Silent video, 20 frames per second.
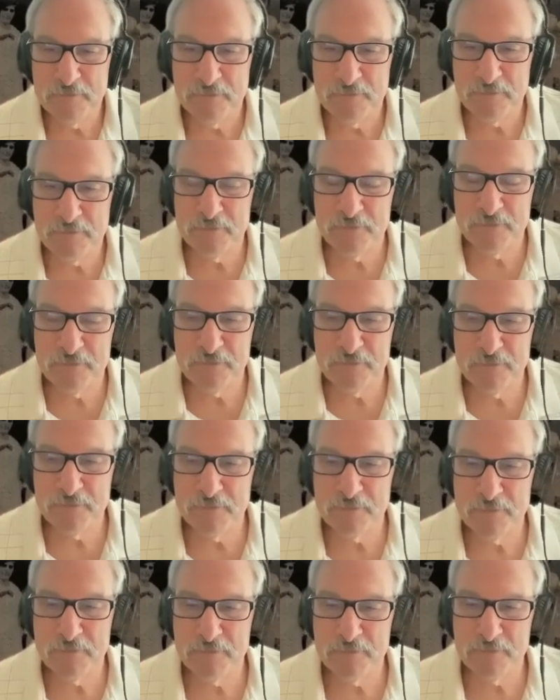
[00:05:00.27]

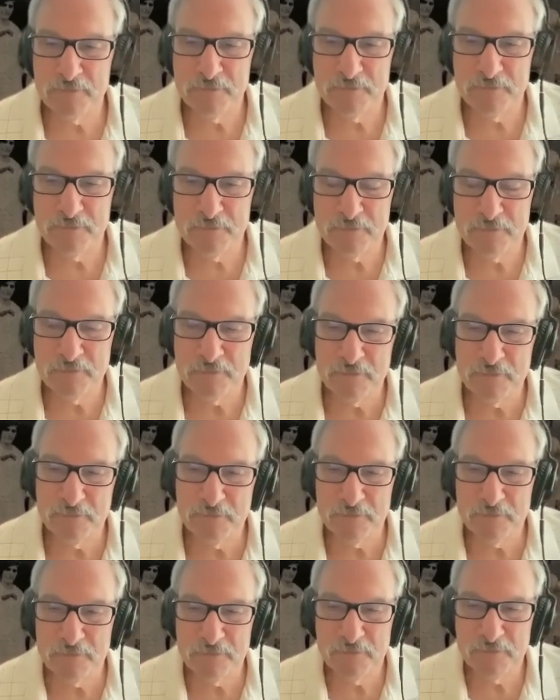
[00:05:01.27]

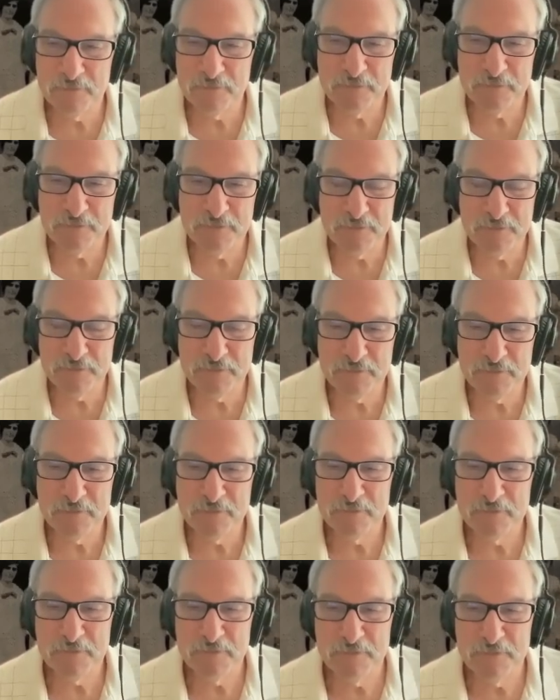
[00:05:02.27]

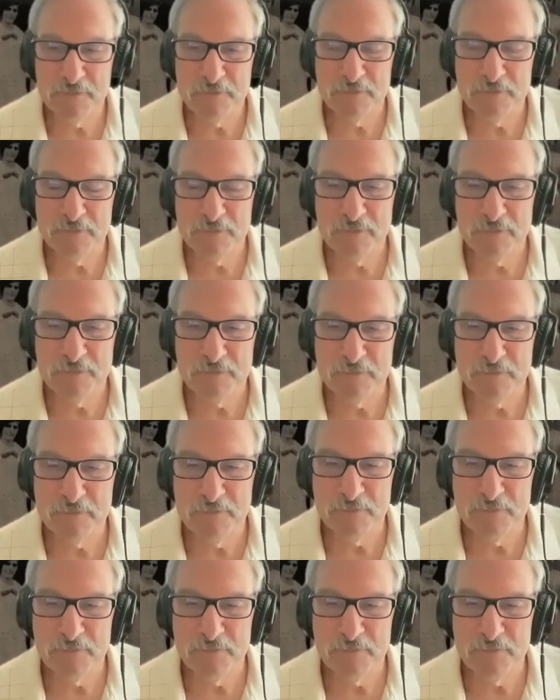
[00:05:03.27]
The person shown says nothing.